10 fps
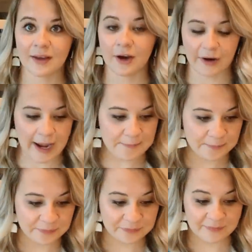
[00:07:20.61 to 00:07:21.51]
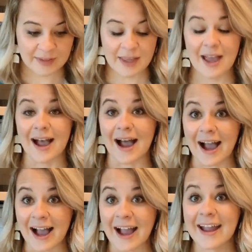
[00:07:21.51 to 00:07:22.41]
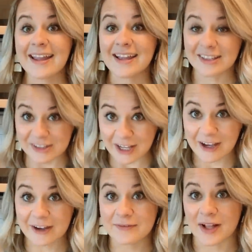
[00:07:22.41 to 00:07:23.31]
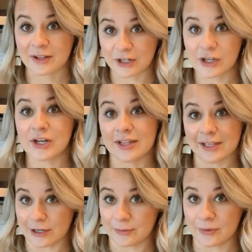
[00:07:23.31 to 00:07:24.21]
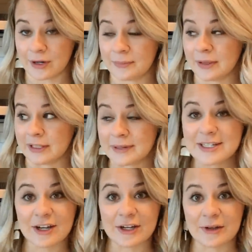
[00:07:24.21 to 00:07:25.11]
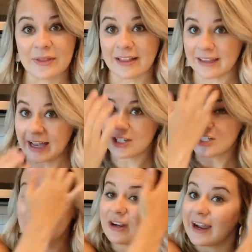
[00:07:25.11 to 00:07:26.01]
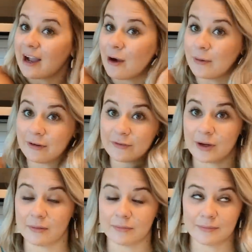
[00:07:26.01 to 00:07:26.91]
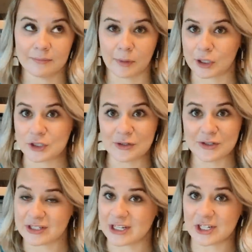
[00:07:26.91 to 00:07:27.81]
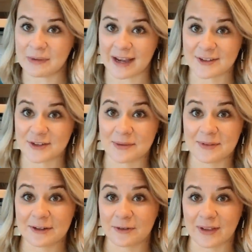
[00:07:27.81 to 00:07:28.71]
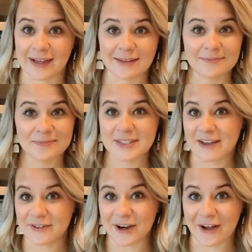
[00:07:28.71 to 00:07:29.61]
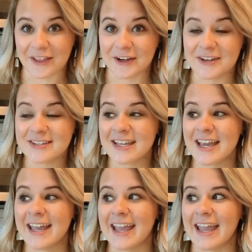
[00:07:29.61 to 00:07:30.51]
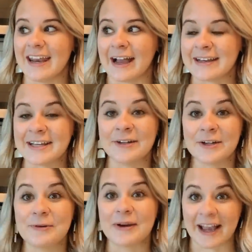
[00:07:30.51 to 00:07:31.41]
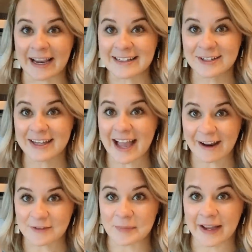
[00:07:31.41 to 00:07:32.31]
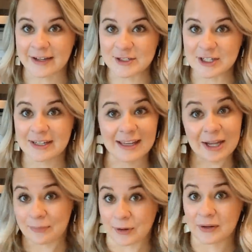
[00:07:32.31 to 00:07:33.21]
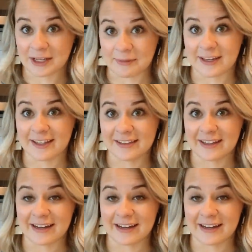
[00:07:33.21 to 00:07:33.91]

Okay, I love a good letter board, but let me tell you that last year I got one from Marshalls or TJ Maxx or something for like $7. And I tell you, when I took it out of the packaging, it broke immediately.